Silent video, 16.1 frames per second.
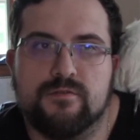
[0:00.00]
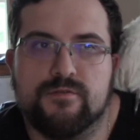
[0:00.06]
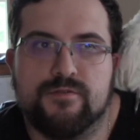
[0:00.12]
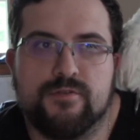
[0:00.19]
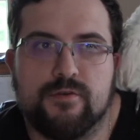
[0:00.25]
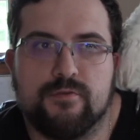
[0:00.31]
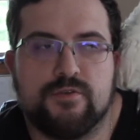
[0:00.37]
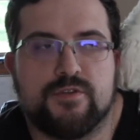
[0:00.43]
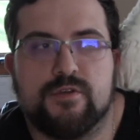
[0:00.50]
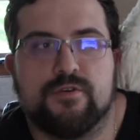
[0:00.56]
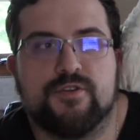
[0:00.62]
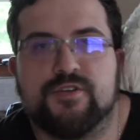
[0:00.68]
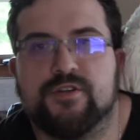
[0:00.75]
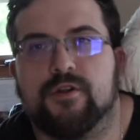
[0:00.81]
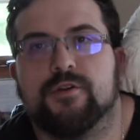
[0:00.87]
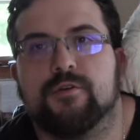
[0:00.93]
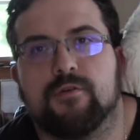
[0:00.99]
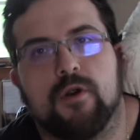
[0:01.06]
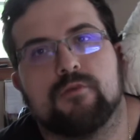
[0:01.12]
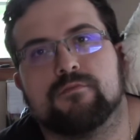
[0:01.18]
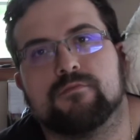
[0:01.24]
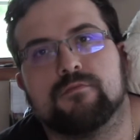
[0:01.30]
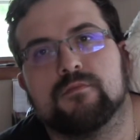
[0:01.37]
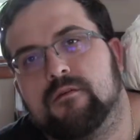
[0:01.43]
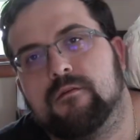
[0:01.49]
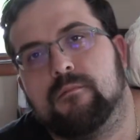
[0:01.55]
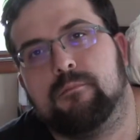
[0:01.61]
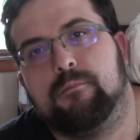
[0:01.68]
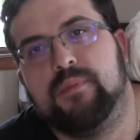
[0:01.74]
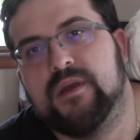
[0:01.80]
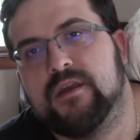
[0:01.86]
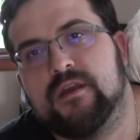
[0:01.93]
do certain shit on your own.
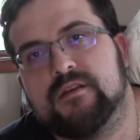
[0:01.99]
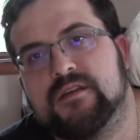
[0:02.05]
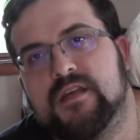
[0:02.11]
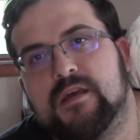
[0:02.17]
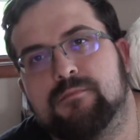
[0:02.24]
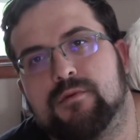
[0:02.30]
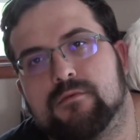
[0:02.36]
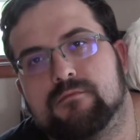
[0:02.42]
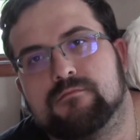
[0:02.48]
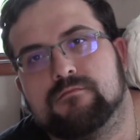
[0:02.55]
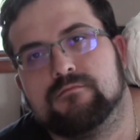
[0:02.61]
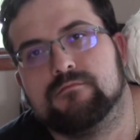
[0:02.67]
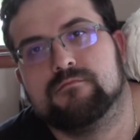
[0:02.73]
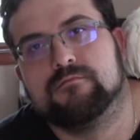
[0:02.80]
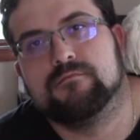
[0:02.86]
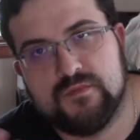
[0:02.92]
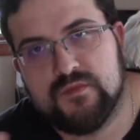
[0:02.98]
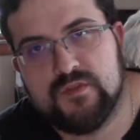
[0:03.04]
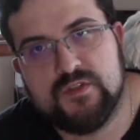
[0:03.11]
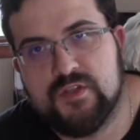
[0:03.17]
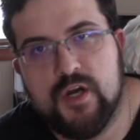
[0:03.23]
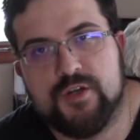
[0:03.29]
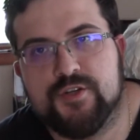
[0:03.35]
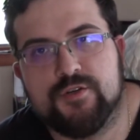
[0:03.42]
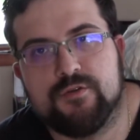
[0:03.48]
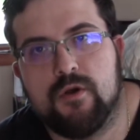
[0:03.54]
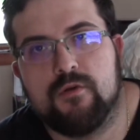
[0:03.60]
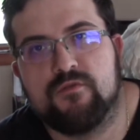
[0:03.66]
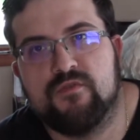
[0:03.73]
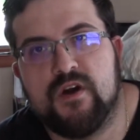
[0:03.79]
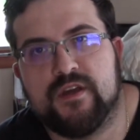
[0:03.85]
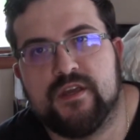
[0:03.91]
Big example, cut your
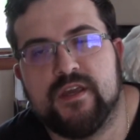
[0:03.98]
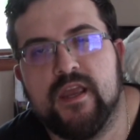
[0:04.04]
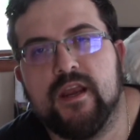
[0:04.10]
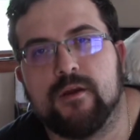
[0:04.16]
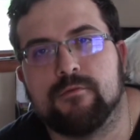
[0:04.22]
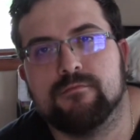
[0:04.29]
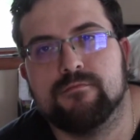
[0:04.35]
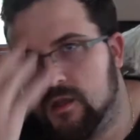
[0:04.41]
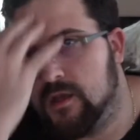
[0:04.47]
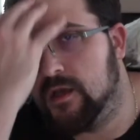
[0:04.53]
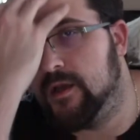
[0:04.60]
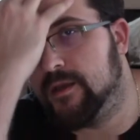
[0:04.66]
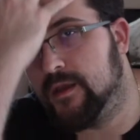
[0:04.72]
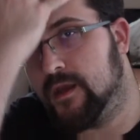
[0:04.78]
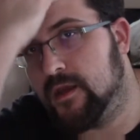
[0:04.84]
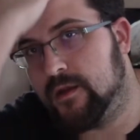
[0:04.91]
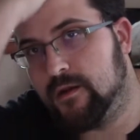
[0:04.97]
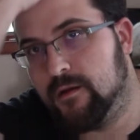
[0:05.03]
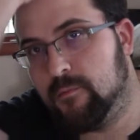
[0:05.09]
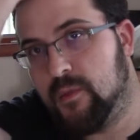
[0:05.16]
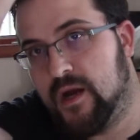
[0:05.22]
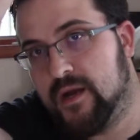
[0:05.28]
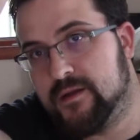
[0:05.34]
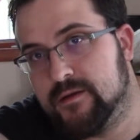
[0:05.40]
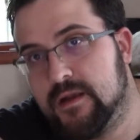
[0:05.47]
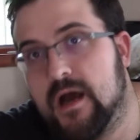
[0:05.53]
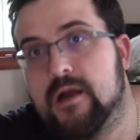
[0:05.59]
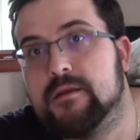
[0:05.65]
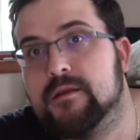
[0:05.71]
own fucking hair. Again, mine not